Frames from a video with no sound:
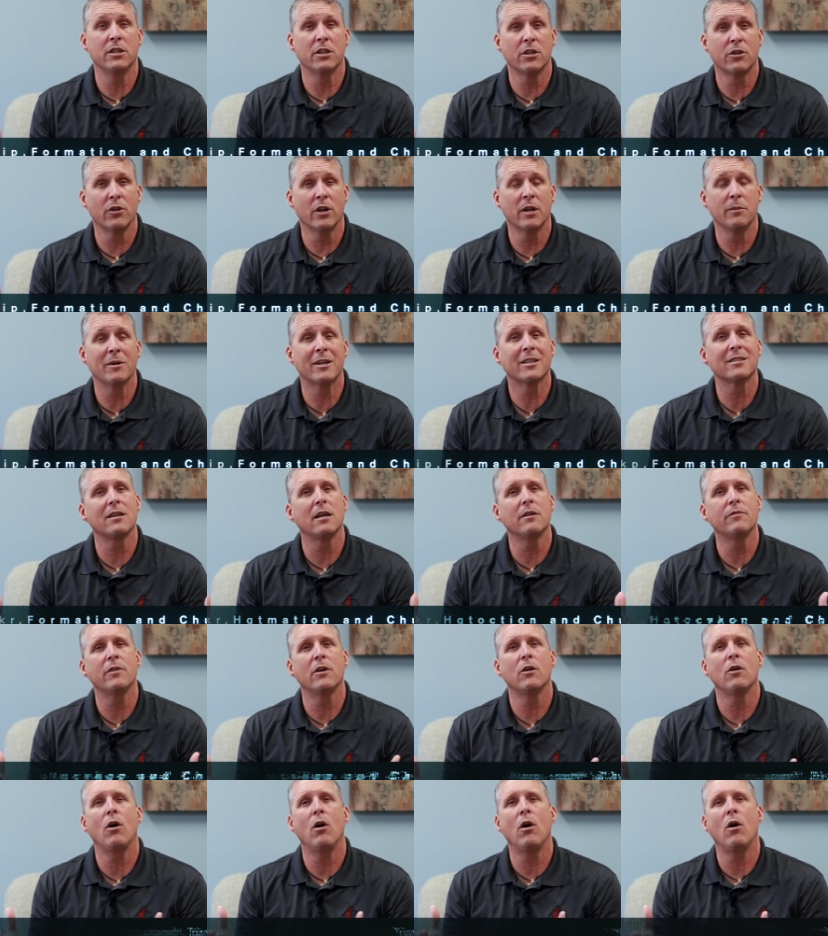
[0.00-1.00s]
degree because I
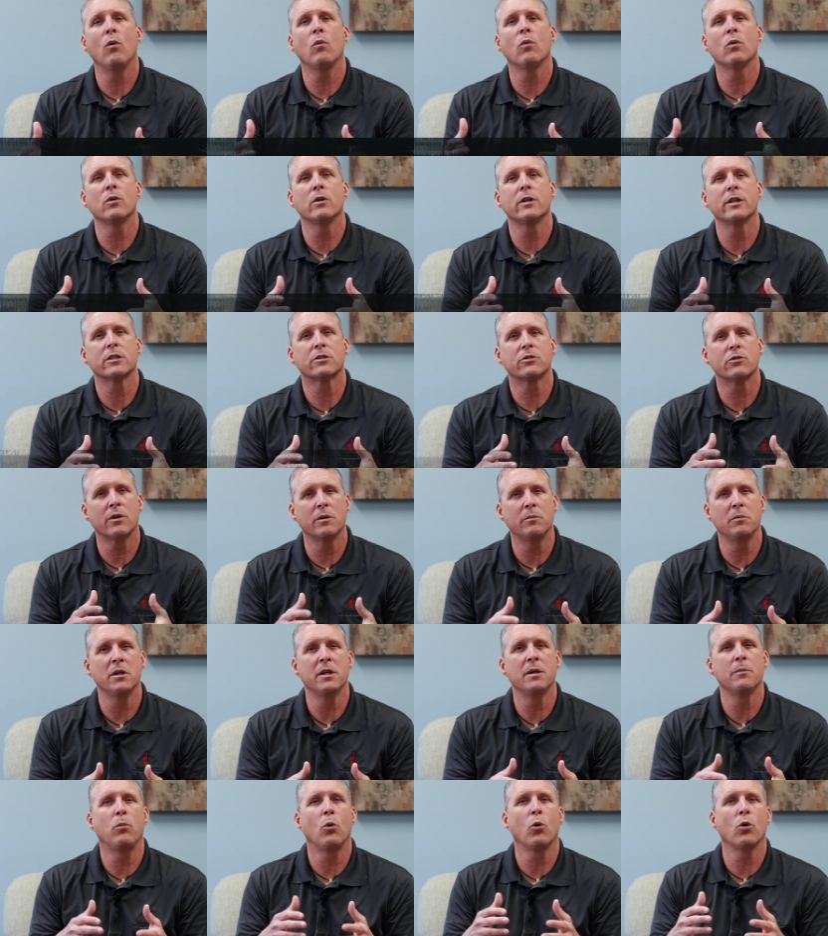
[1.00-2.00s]
felt all were
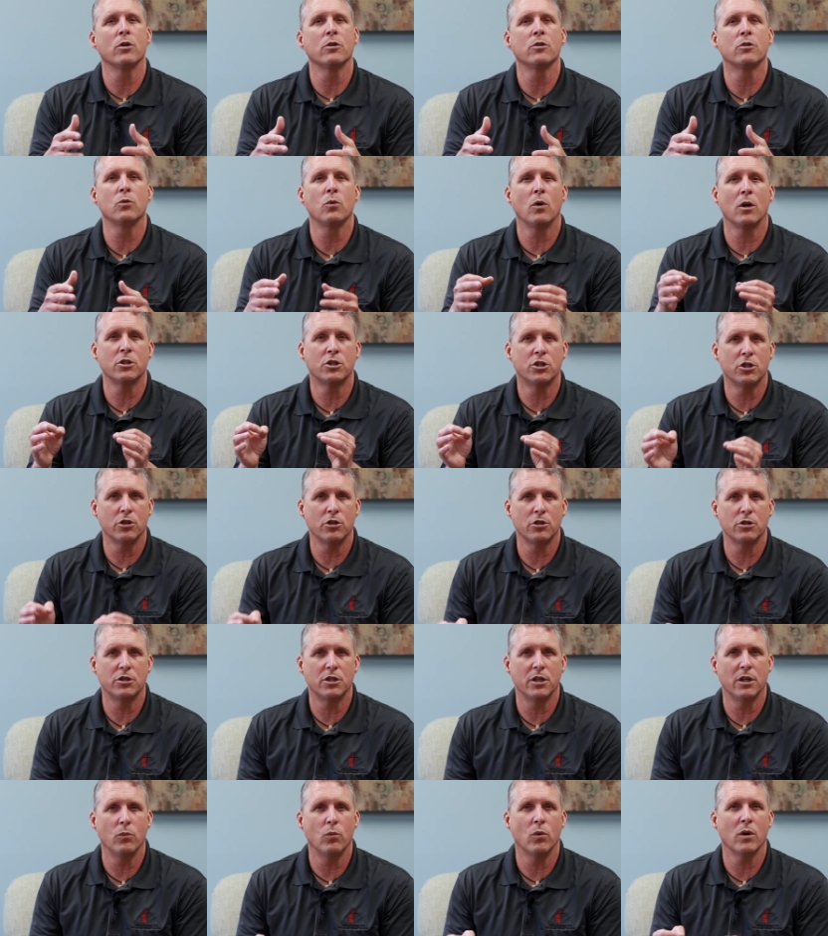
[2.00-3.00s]
extremely important to our
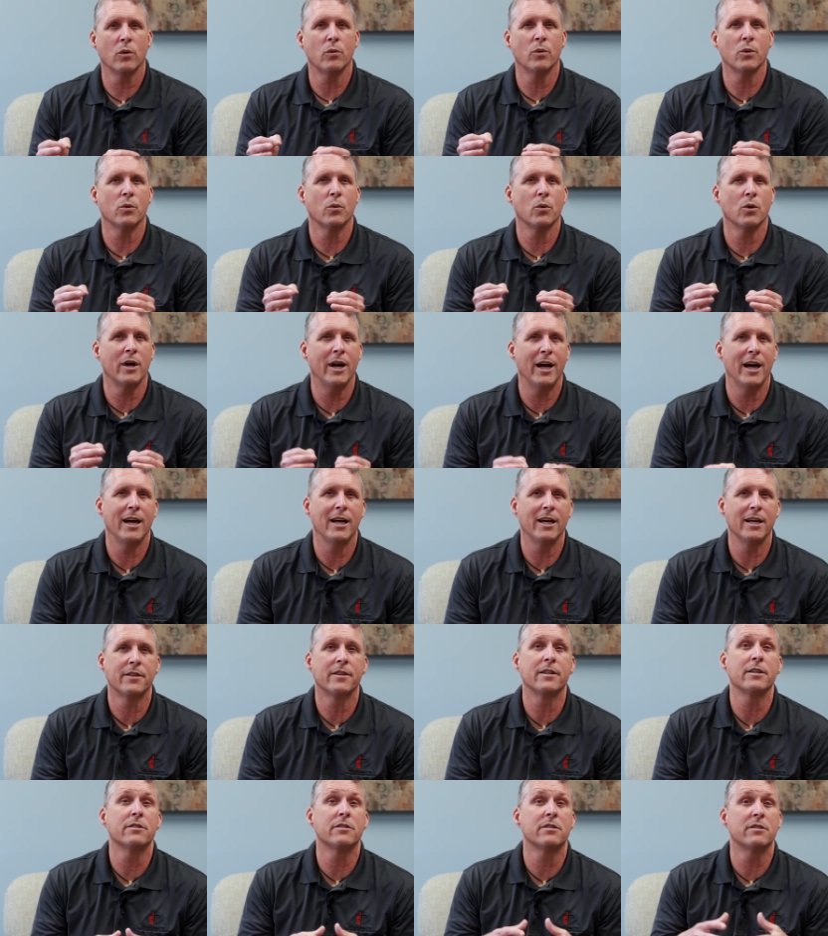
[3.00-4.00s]
church and where we were
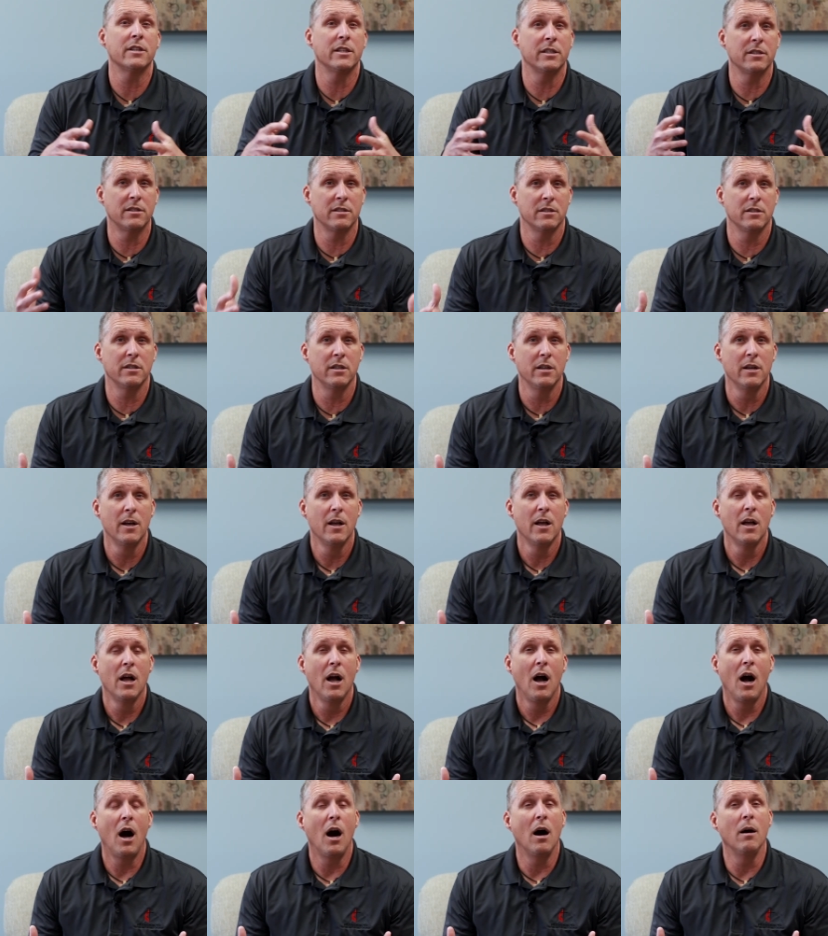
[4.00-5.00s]
at this season.
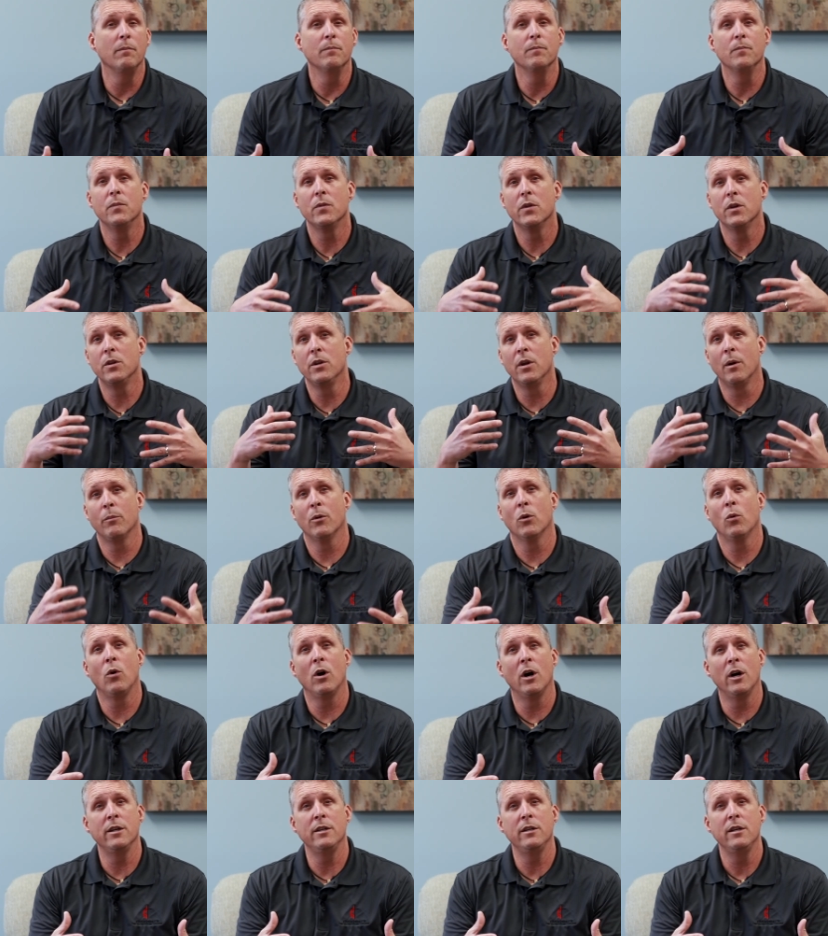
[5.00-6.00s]
Number
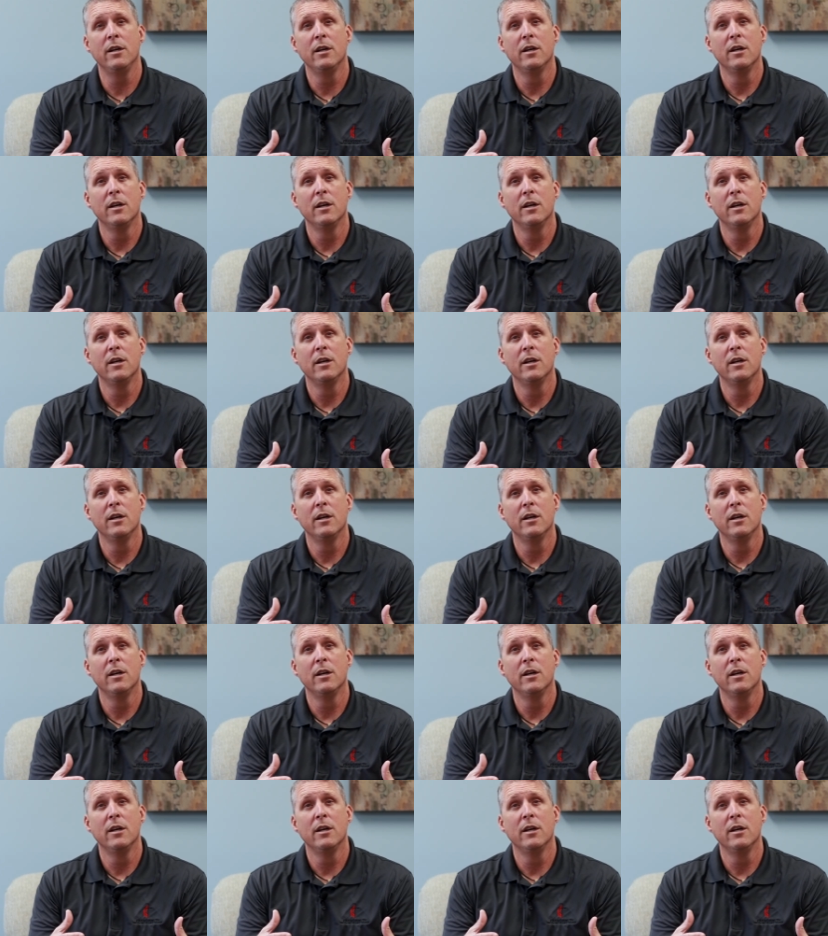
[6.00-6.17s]
one,